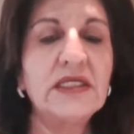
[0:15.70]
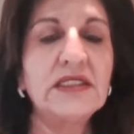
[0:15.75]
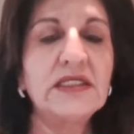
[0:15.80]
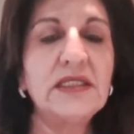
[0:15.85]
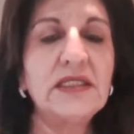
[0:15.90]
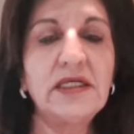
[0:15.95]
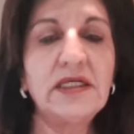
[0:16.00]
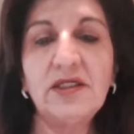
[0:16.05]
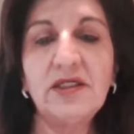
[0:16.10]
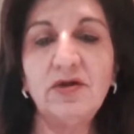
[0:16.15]

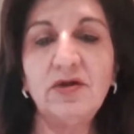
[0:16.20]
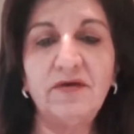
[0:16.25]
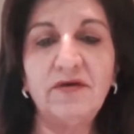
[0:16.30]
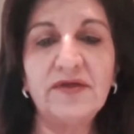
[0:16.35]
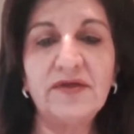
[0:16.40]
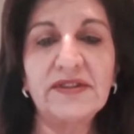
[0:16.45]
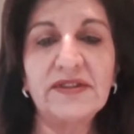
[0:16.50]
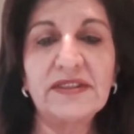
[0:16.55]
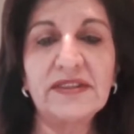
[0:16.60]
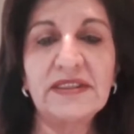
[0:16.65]
starting off
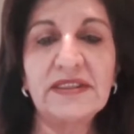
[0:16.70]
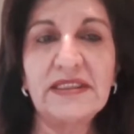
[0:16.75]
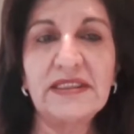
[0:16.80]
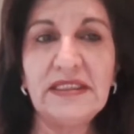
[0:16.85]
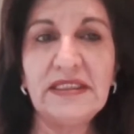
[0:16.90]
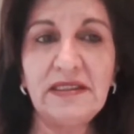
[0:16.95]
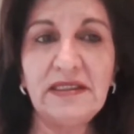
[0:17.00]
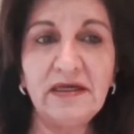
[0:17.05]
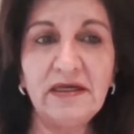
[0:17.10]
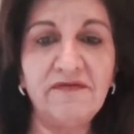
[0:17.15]
as a
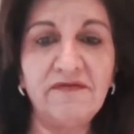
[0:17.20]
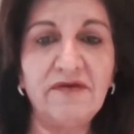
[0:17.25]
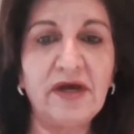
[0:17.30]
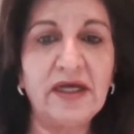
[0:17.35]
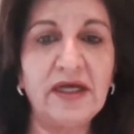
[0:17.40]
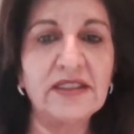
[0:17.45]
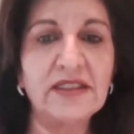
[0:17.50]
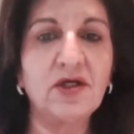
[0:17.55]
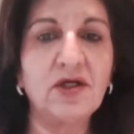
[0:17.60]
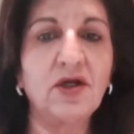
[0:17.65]
senior
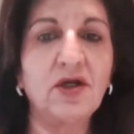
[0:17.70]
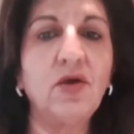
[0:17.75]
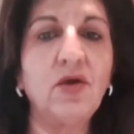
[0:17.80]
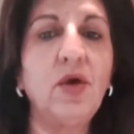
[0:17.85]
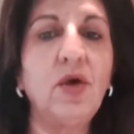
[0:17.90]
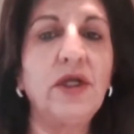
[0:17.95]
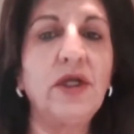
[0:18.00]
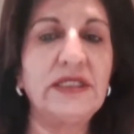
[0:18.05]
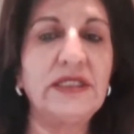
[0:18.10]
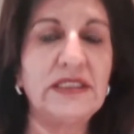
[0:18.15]
advisor on
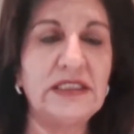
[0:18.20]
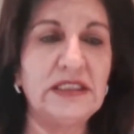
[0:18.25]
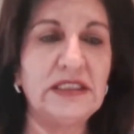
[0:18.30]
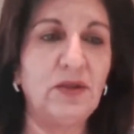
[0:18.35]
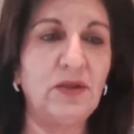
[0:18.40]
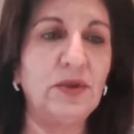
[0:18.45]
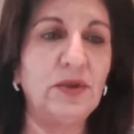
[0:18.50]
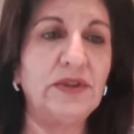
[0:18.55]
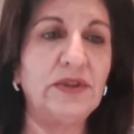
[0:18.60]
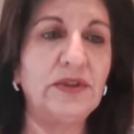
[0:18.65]

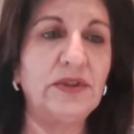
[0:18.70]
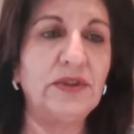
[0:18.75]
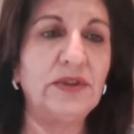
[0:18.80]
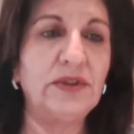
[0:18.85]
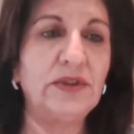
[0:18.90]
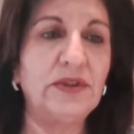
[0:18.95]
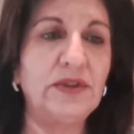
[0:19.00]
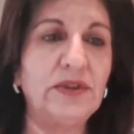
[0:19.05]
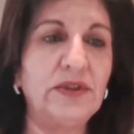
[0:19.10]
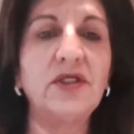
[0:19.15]
quality within the
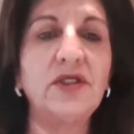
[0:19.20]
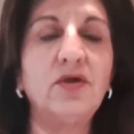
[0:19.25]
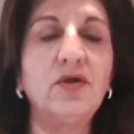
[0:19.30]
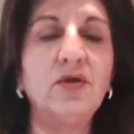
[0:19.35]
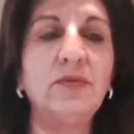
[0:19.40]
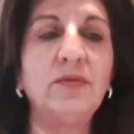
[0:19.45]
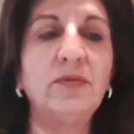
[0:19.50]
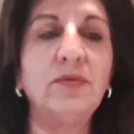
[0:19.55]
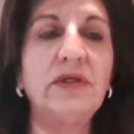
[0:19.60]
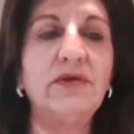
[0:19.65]
corporate
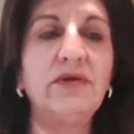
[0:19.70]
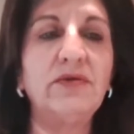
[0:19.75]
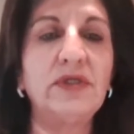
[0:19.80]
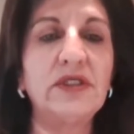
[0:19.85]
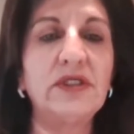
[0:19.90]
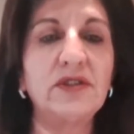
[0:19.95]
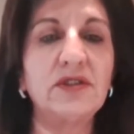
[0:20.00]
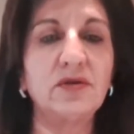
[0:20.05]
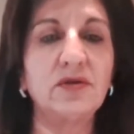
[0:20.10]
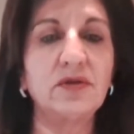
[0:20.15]
human
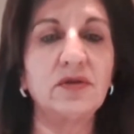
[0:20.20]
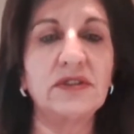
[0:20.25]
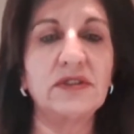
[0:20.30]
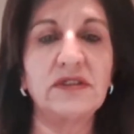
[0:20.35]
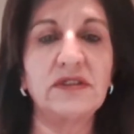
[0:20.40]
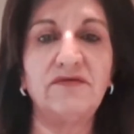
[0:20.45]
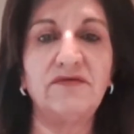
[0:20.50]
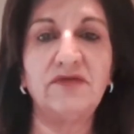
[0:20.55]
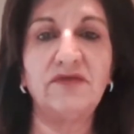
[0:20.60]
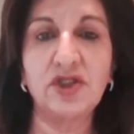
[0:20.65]
resource
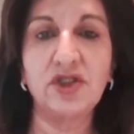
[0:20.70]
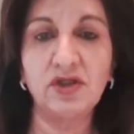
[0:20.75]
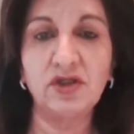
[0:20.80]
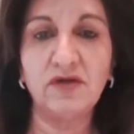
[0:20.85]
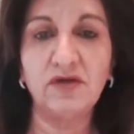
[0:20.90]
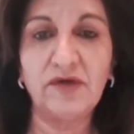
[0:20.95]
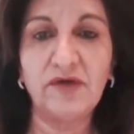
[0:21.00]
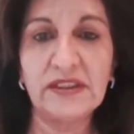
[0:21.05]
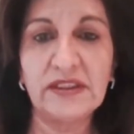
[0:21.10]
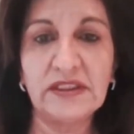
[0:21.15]
division
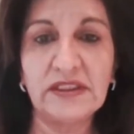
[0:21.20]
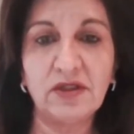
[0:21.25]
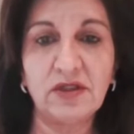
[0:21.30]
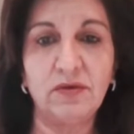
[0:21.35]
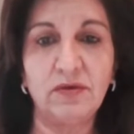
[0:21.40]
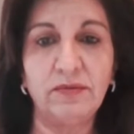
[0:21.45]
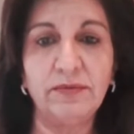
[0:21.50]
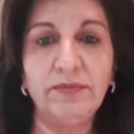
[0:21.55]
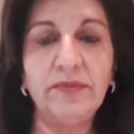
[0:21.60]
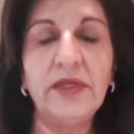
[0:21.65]
of
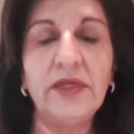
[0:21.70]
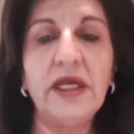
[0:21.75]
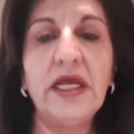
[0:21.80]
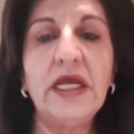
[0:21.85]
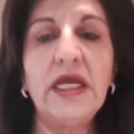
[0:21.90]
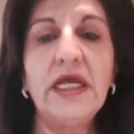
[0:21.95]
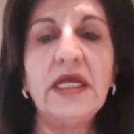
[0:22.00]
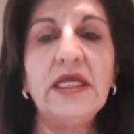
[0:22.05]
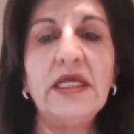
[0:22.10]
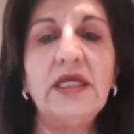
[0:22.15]
ESCOM.
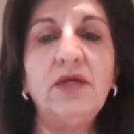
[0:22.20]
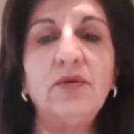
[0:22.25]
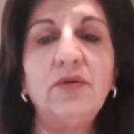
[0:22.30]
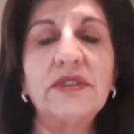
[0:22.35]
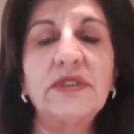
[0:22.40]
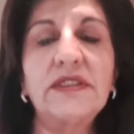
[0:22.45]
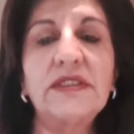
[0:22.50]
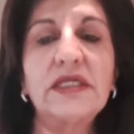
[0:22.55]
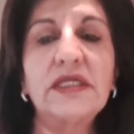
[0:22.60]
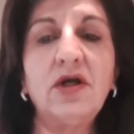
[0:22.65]
He
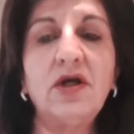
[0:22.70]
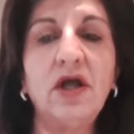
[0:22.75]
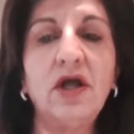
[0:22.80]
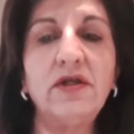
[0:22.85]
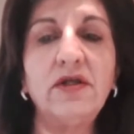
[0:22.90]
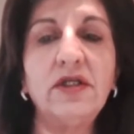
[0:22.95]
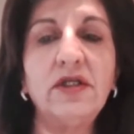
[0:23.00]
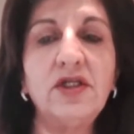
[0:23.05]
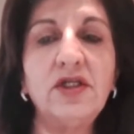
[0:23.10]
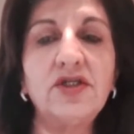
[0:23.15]
was
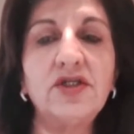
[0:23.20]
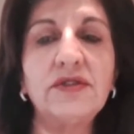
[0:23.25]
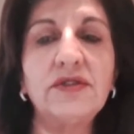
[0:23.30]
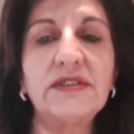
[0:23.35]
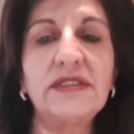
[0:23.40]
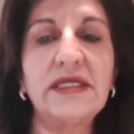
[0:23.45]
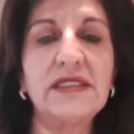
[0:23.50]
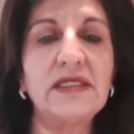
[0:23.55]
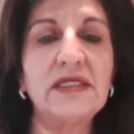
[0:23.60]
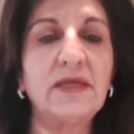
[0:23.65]
seconded to
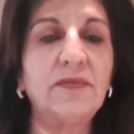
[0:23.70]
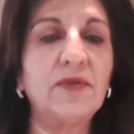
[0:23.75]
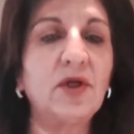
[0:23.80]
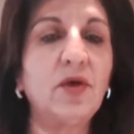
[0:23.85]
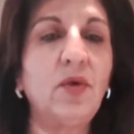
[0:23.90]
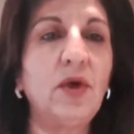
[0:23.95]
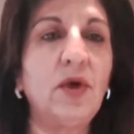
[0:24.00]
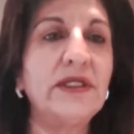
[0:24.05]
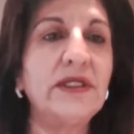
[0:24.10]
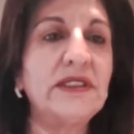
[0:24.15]
set up the
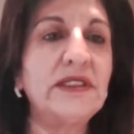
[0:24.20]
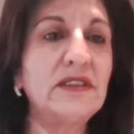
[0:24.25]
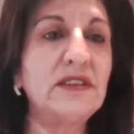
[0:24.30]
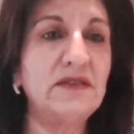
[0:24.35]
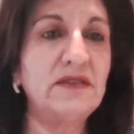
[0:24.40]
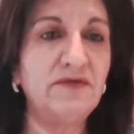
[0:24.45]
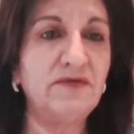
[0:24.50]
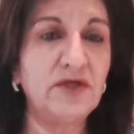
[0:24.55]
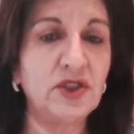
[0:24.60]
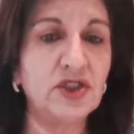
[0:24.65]
quality
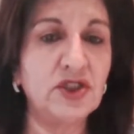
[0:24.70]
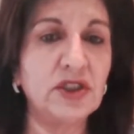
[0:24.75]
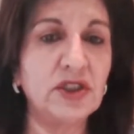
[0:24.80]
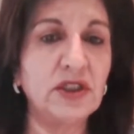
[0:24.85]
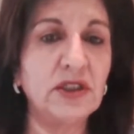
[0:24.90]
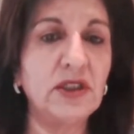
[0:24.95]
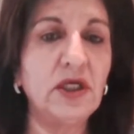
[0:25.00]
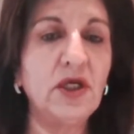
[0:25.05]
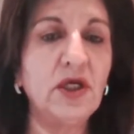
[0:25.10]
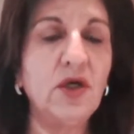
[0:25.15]

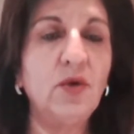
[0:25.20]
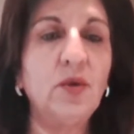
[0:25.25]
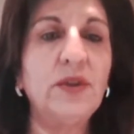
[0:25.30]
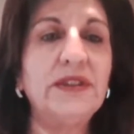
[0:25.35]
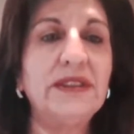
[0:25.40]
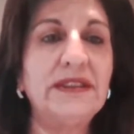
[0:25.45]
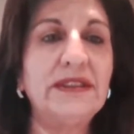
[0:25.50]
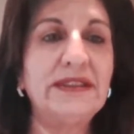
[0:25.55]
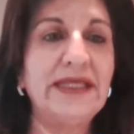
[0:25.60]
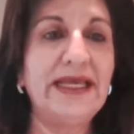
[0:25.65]
division
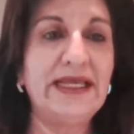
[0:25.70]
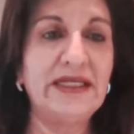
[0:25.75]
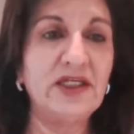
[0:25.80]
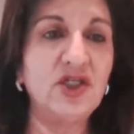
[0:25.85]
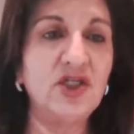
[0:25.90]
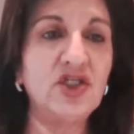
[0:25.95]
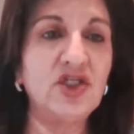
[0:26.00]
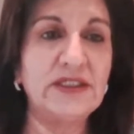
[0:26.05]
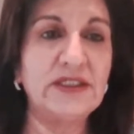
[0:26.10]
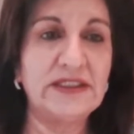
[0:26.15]
within the
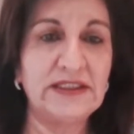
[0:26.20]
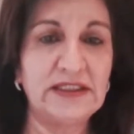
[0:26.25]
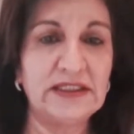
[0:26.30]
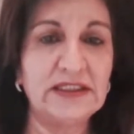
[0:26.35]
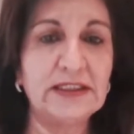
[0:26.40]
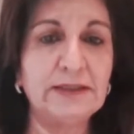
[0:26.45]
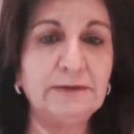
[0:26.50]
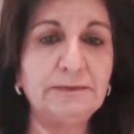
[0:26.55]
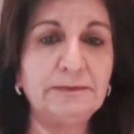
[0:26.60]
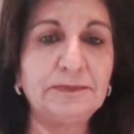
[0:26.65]
energy
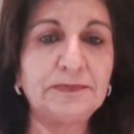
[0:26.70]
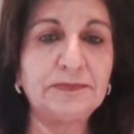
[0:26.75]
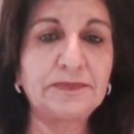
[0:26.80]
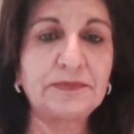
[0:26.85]
SETA.